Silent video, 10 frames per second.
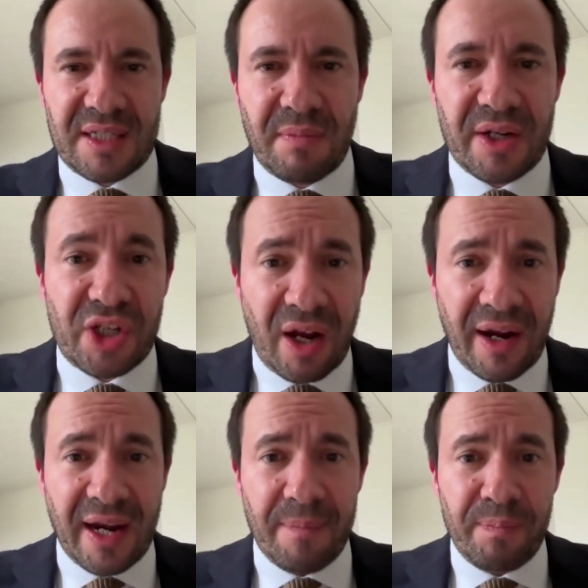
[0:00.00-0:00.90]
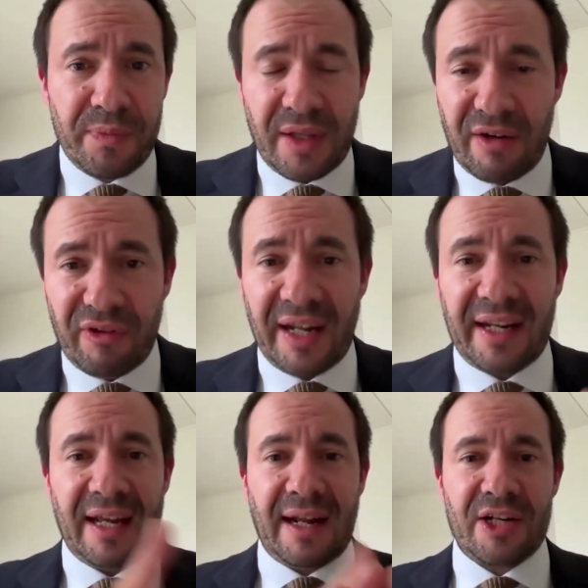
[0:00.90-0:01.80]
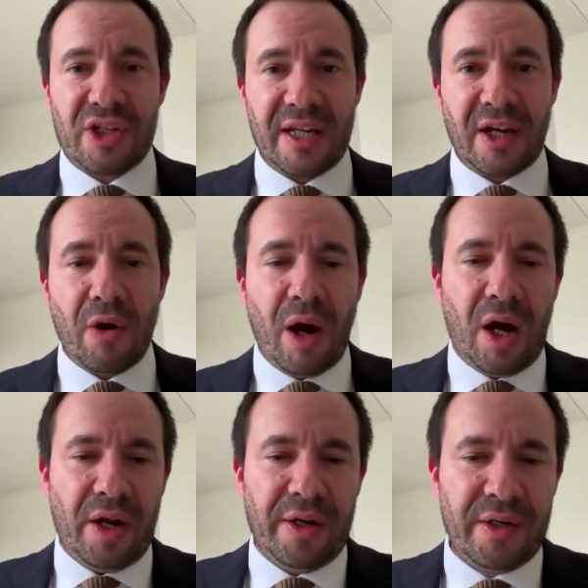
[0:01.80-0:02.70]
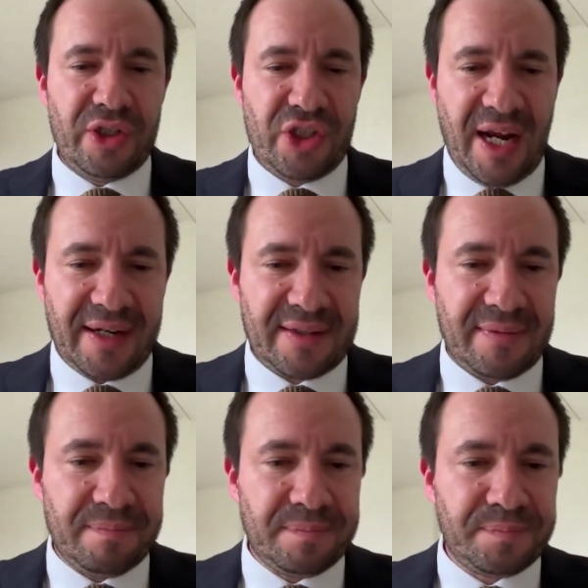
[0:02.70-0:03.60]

is much higher than of letting it actually go unchecked.